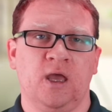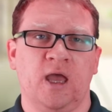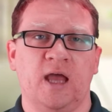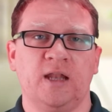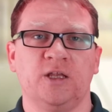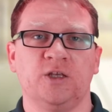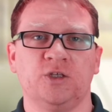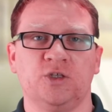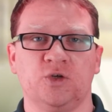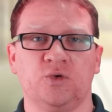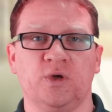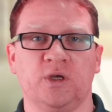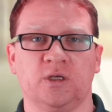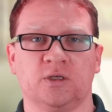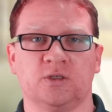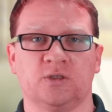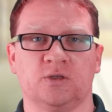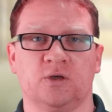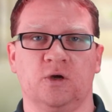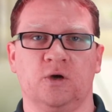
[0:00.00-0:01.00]
And in
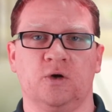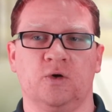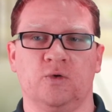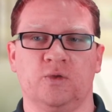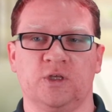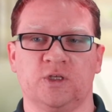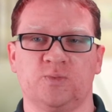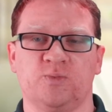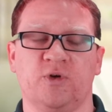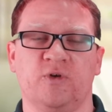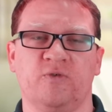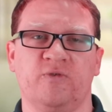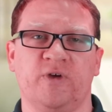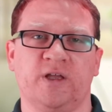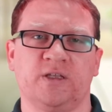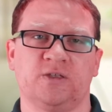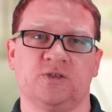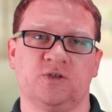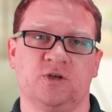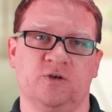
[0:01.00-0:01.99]
doing so, this
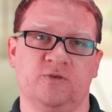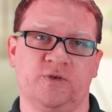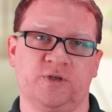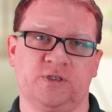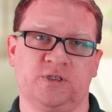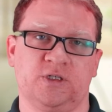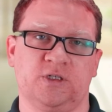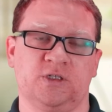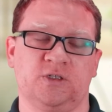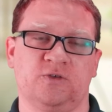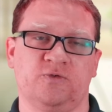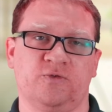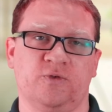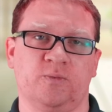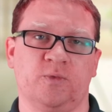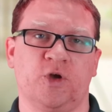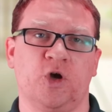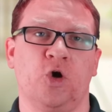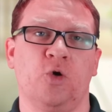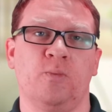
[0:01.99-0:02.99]
prevents services
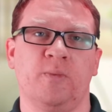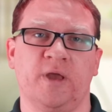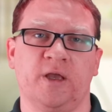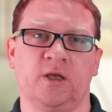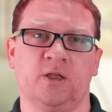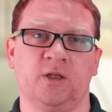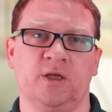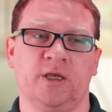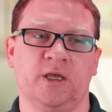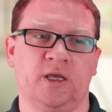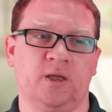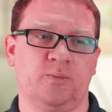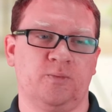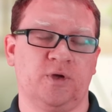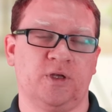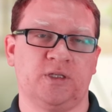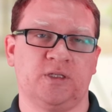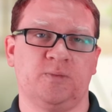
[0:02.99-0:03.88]
from commingling and